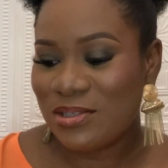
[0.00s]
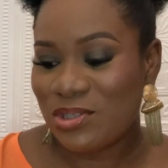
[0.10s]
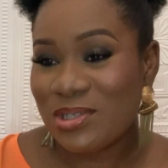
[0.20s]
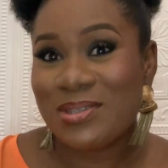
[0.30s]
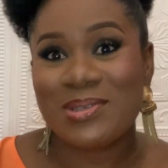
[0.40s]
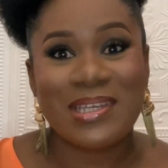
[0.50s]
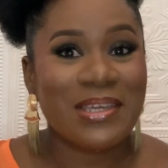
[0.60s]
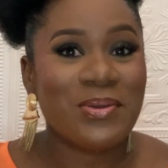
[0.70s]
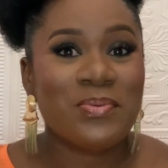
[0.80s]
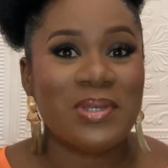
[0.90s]
just so that
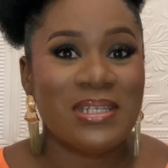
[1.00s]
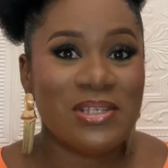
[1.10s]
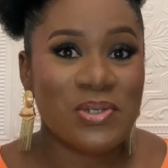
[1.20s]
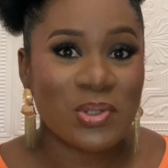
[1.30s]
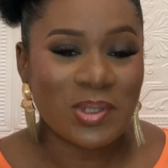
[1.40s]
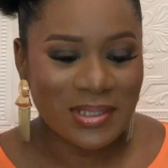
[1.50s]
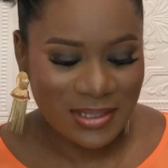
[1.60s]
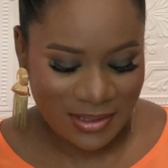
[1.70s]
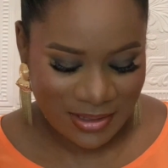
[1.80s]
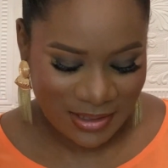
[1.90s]
you really judge
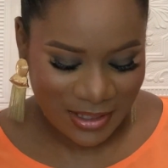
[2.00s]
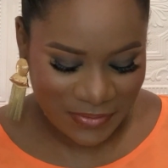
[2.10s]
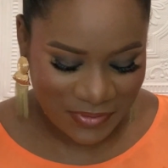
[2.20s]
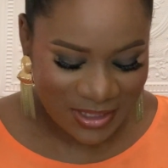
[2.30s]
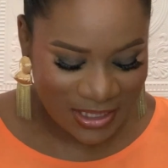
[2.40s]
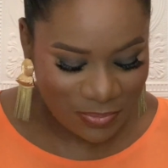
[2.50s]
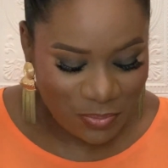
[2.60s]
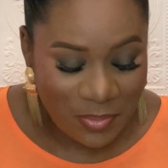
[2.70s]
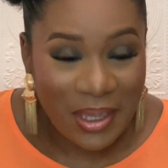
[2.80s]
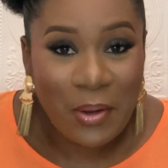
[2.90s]
if this
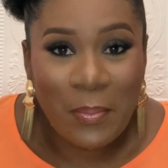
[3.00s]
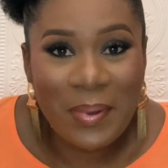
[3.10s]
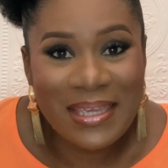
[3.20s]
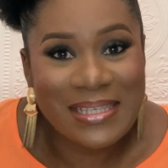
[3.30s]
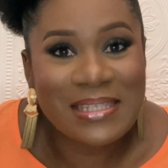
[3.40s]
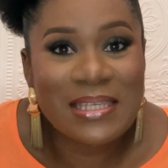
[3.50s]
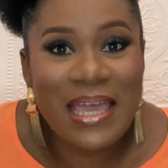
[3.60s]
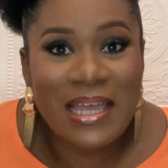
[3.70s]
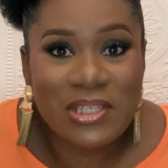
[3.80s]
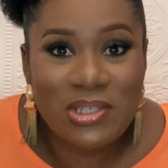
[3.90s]
makeup is
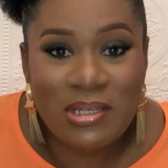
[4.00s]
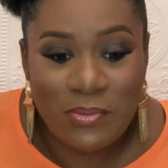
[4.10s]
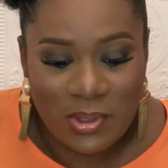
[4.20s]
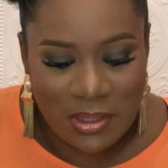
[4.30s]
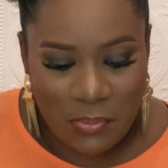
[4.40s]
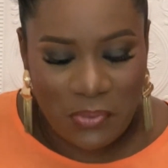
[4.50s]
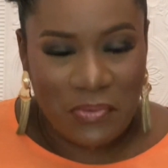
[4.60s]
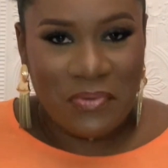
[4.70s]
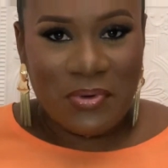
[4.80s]
actually waterproof,